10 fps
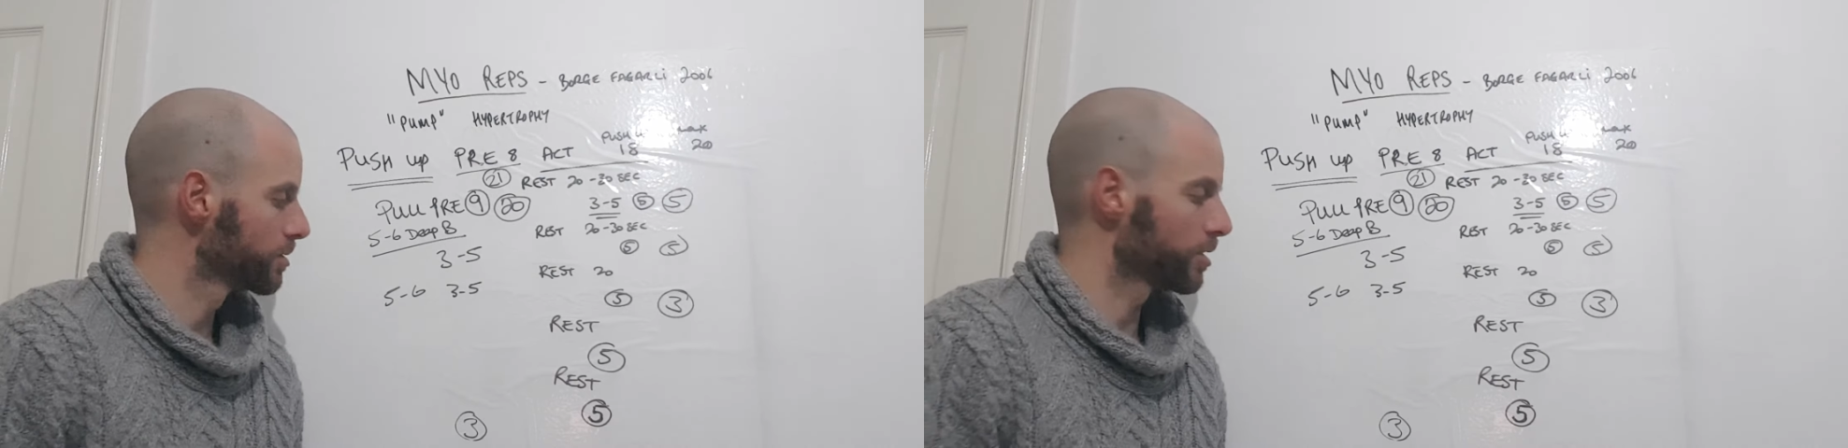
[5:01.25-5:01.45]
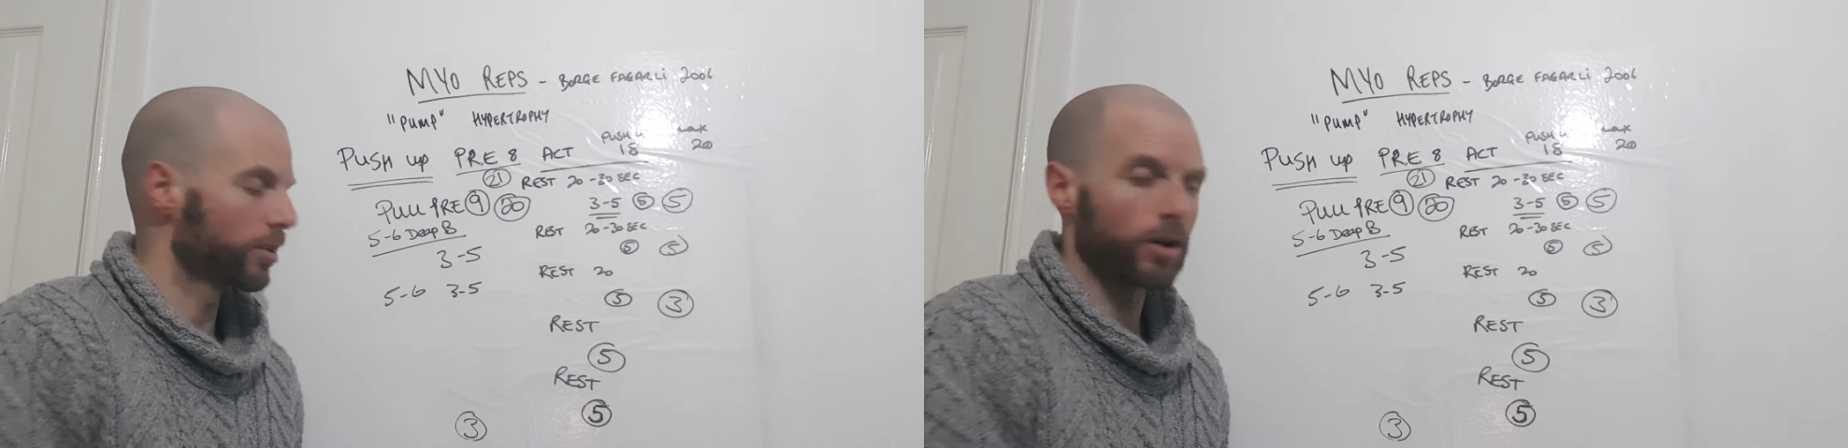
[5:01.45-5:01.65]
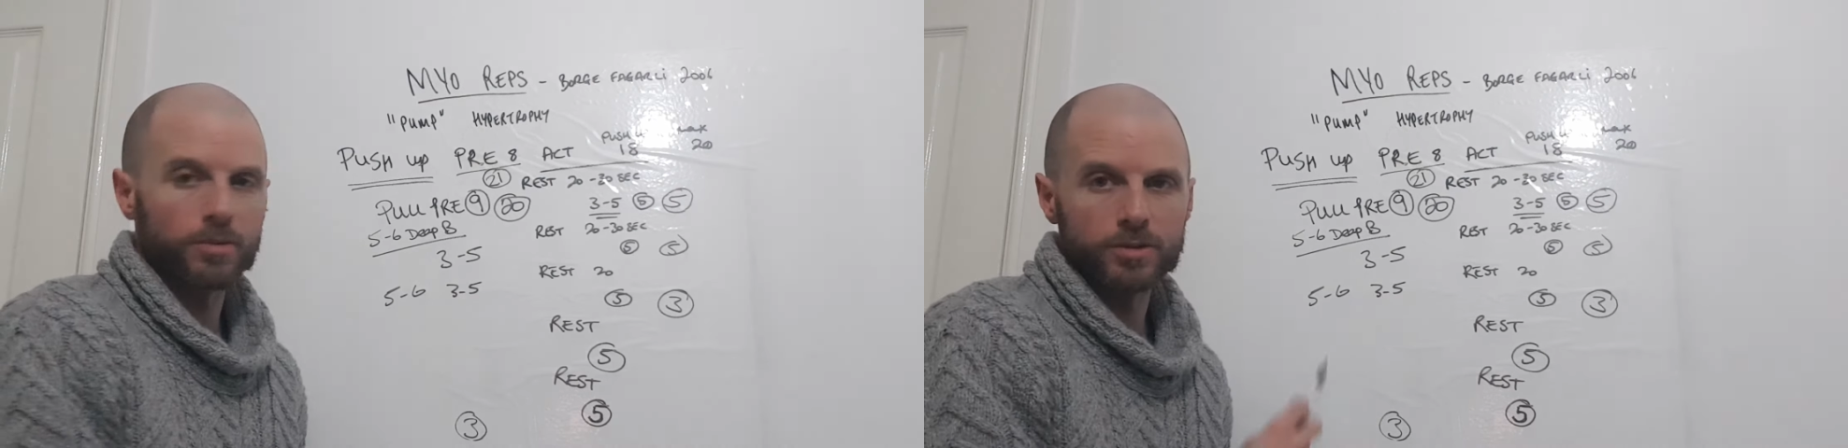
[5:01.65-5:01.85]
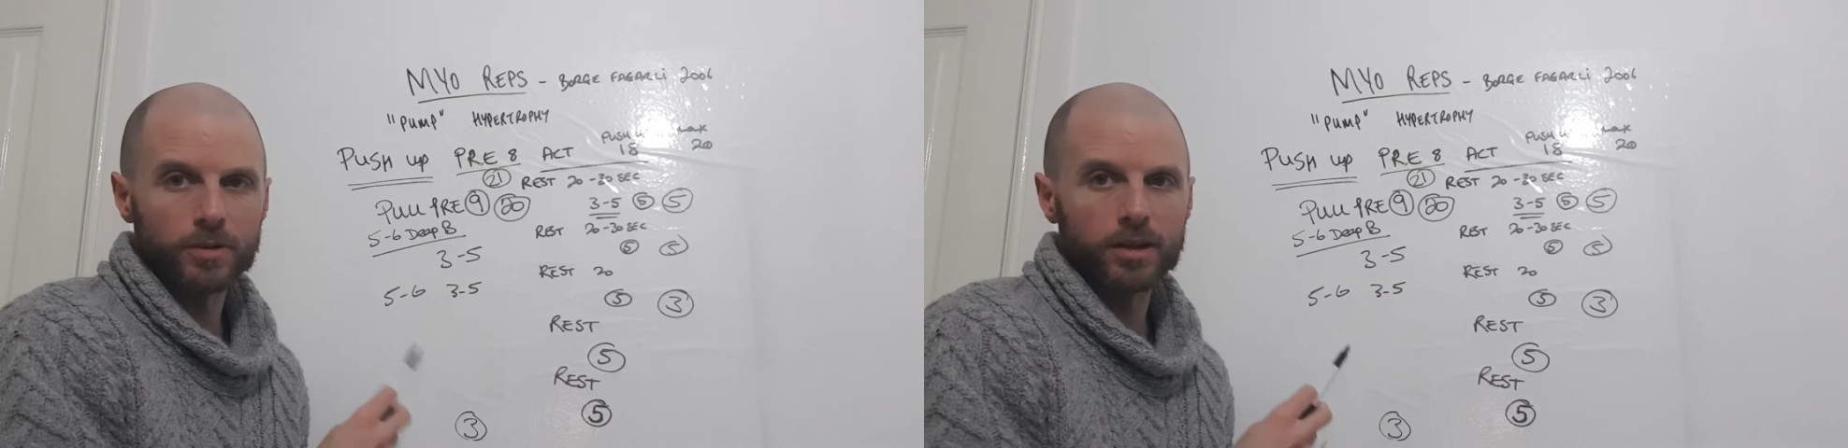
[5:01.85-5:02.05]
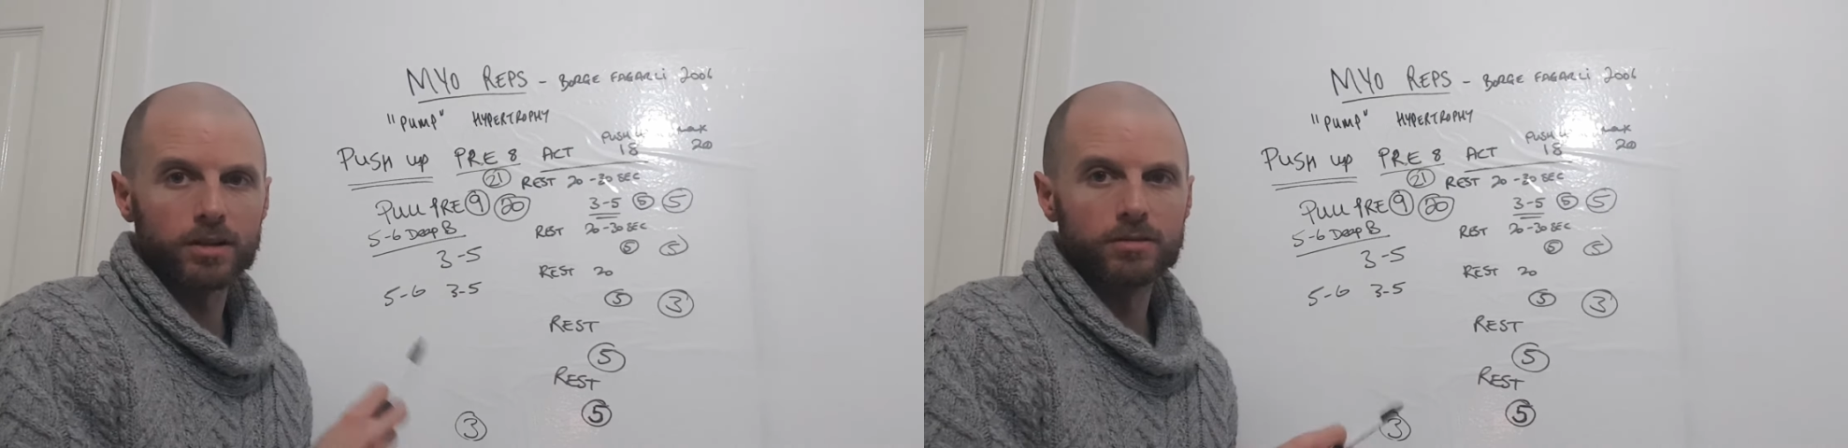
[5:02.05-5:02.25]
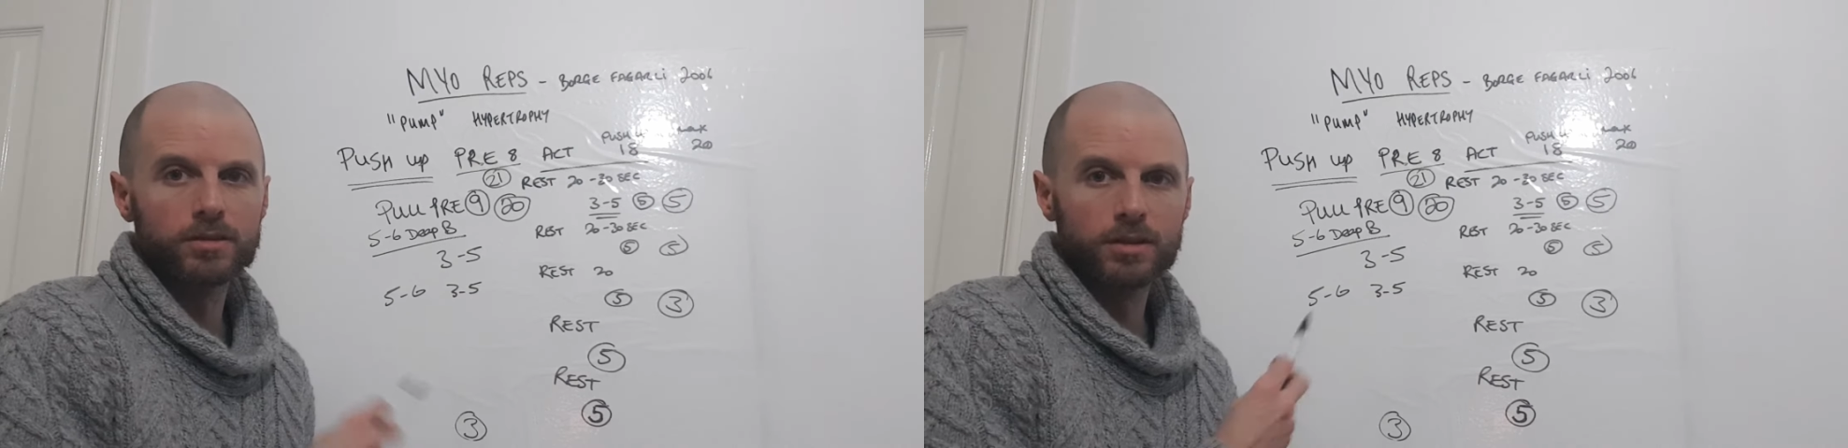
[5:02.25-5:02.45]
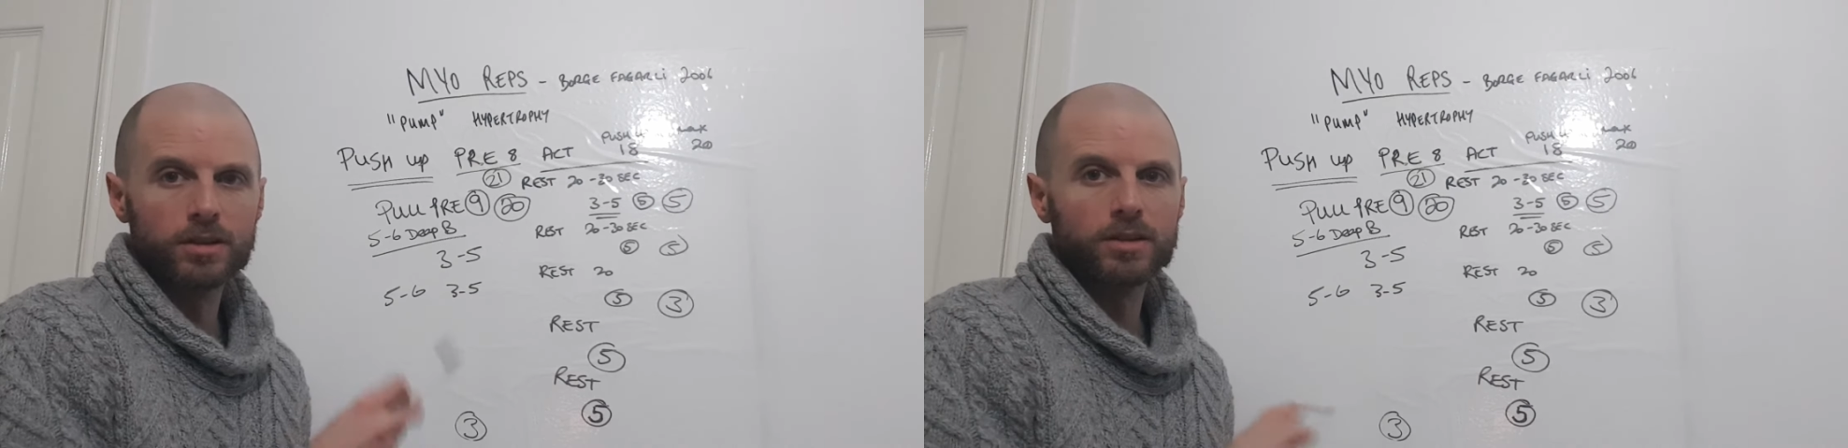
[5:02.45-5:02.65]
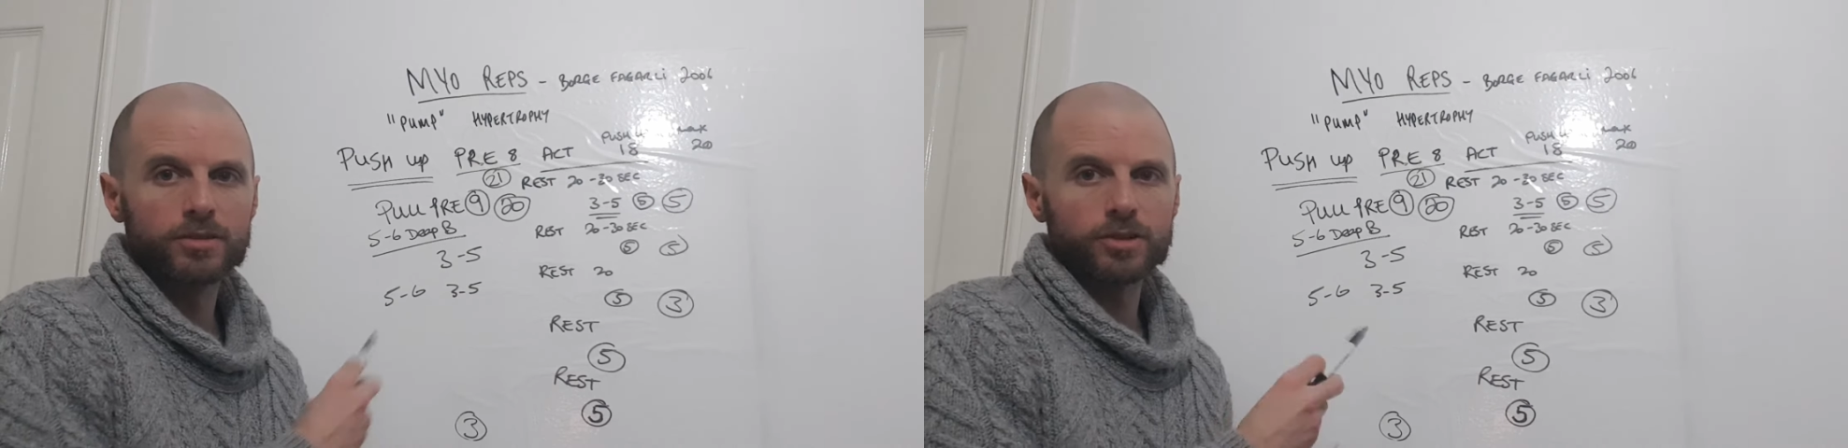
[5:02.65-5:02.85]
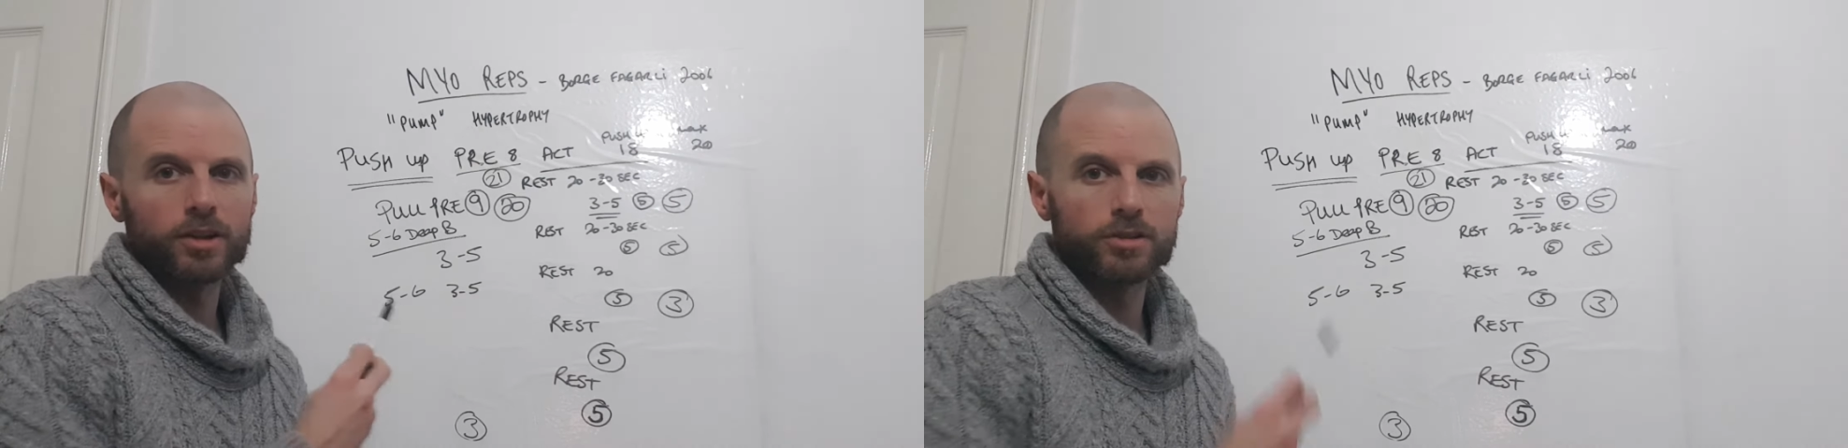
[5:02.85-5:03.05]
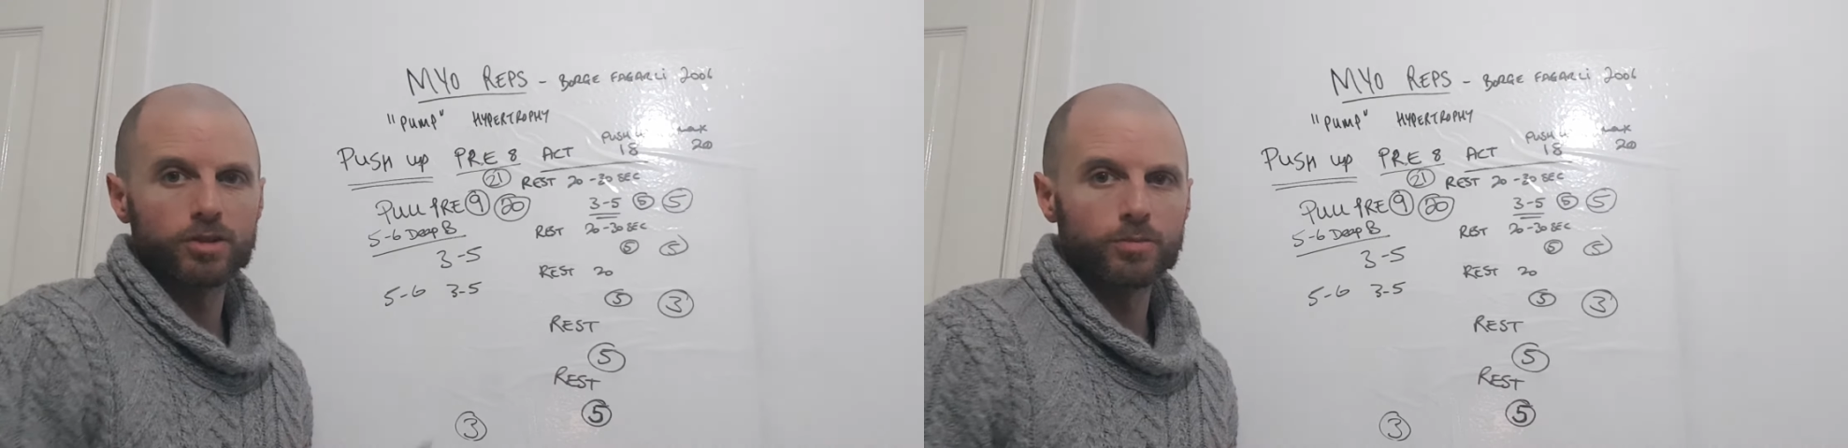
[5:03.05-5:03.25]
So you always want to try
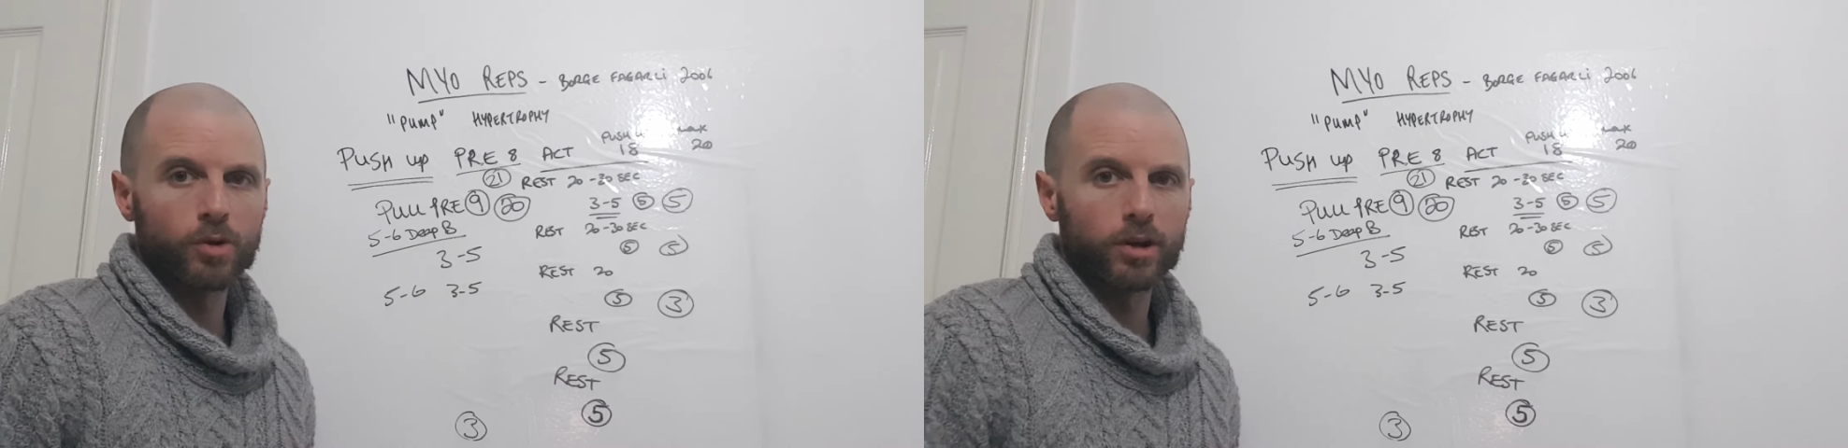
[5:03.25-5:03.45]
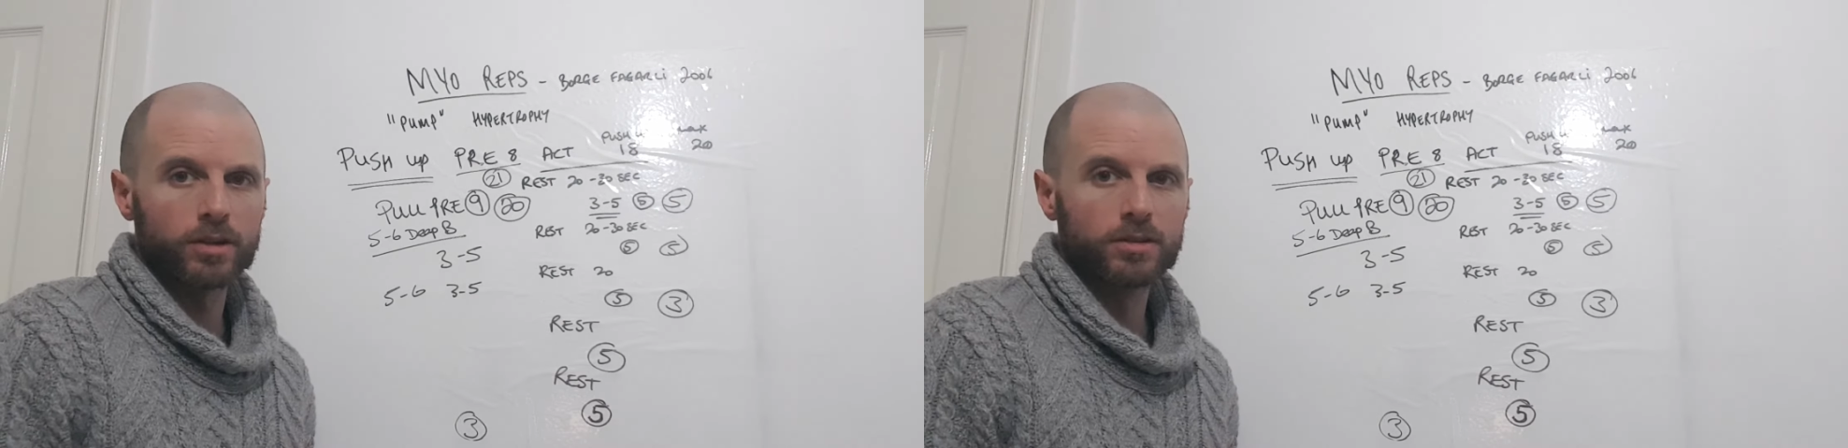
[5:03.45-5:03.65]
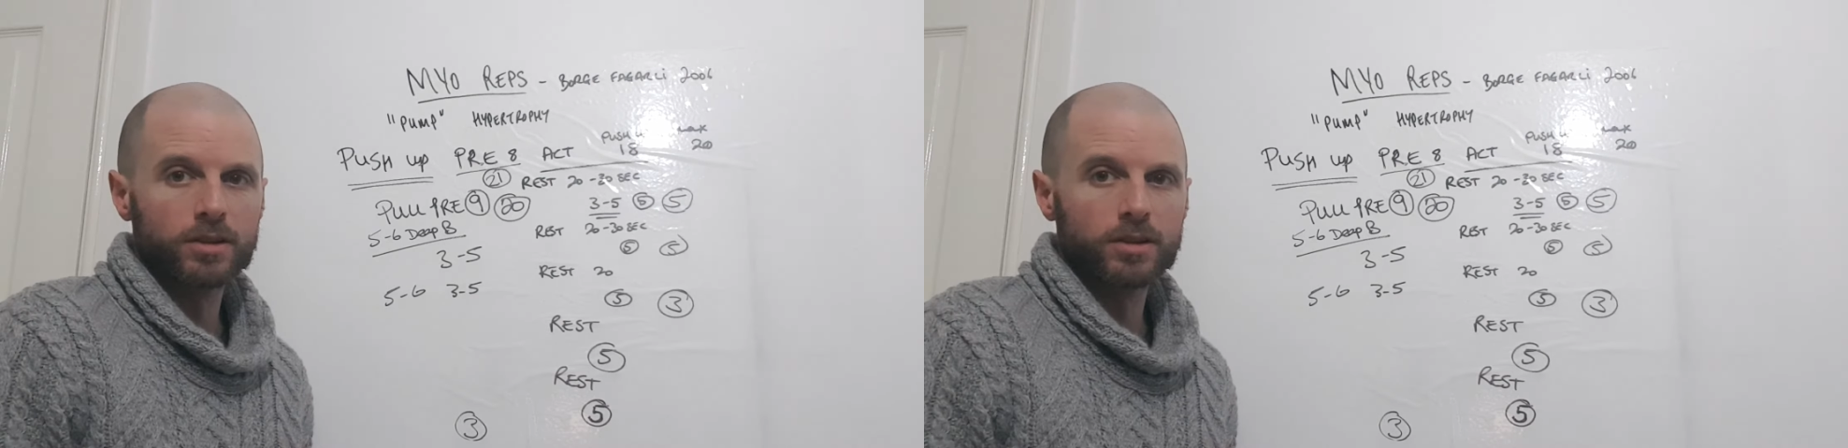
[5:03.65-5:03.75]
to do more.